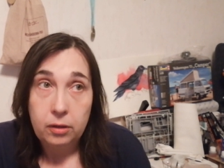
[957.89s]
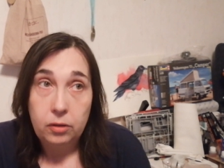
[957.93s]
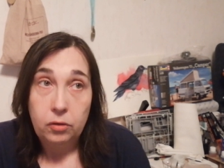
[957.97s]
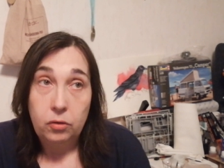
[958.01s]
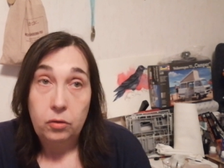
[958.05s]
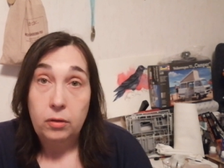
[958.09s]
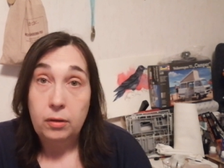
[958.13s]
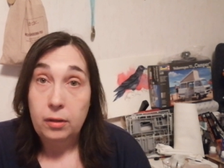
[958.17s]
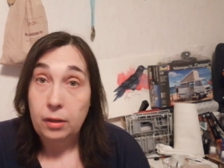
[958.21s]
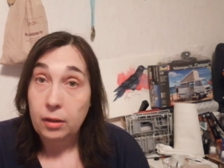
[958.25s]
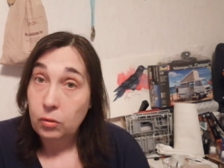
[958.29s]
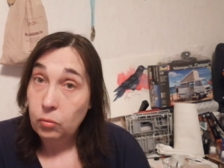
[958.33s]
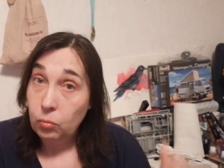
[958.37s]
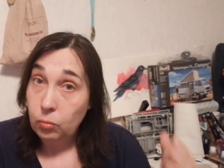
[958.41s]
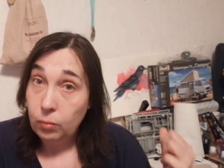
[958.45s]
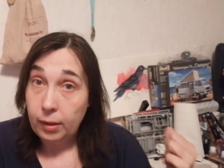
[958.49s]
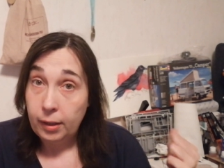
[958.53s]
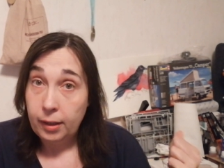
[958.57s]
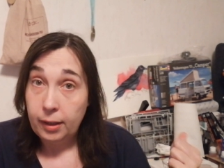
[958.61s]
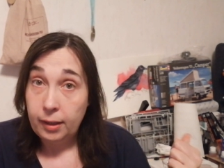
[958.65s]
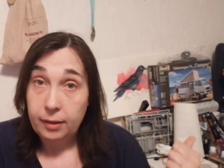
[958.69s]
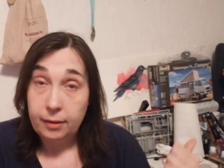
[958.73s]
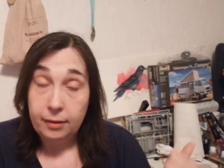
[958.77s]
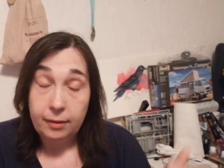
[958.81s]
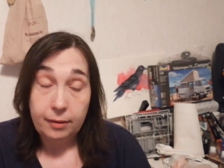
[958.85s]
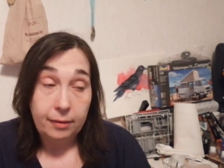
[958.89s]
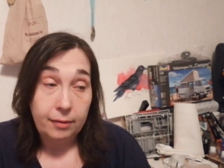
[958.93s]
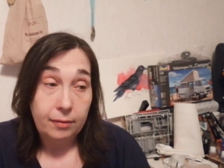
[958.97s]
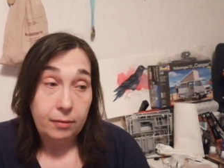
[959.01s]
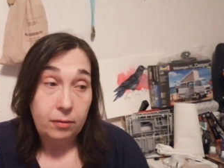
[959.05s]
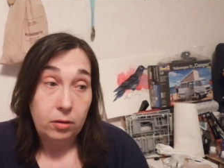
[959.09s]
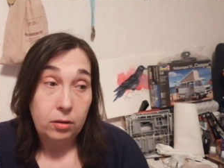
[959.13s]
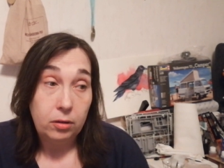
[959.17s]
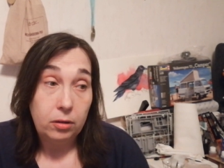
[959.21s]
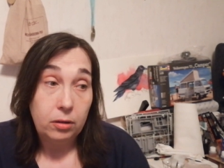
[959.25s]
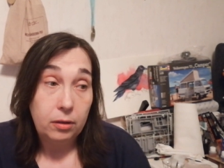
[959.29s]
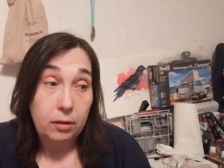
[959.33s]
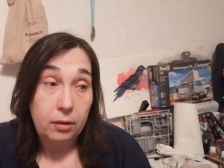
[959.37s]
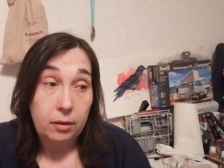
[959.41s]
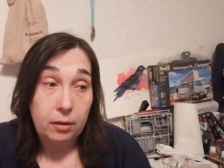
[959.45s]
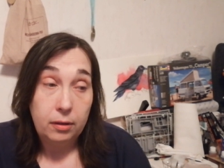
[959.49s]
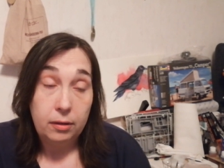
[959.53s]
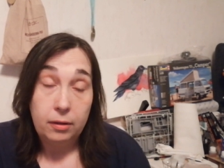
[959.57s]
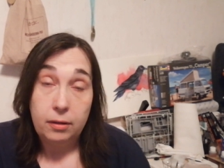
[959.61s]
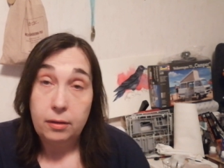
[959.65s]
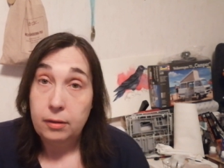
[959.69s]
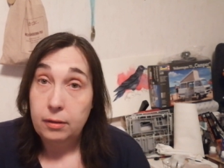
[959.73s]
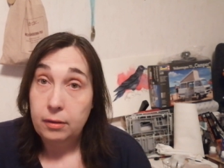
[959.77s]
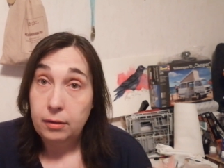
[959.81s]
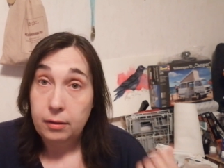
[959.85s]
So that's why I started
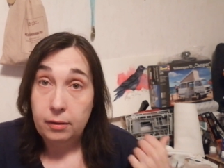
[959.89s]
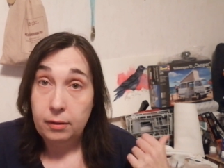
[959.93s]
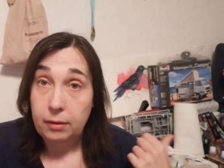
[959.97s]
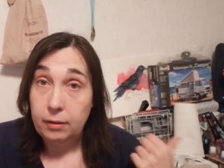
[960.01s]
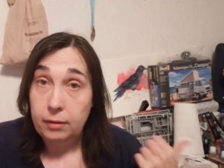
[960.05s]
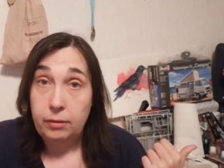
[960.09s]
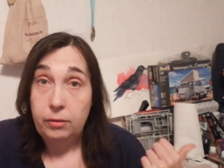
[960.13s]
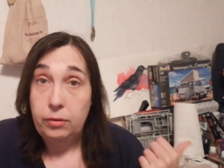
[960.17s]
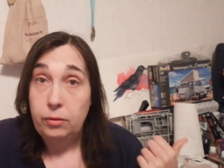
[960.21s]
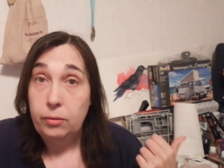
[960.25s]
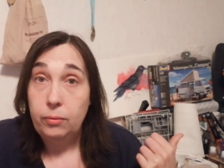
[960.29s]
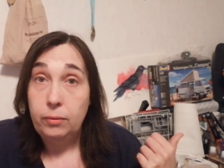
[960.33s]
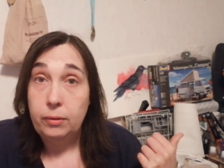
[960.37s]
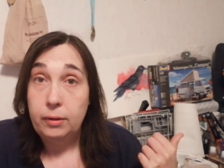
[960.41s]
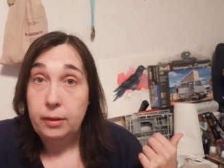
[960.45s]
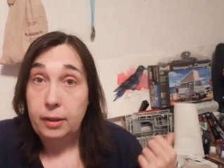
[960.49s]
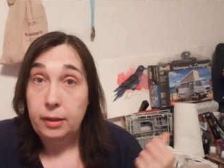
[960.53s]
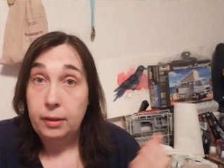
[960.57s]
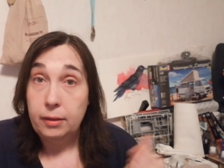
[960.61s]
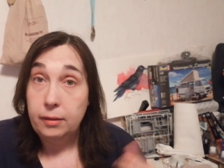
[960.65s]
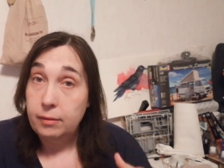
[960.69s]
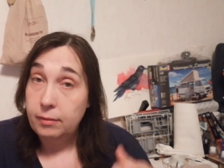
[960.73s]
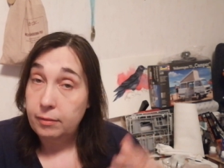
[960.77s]
doing that.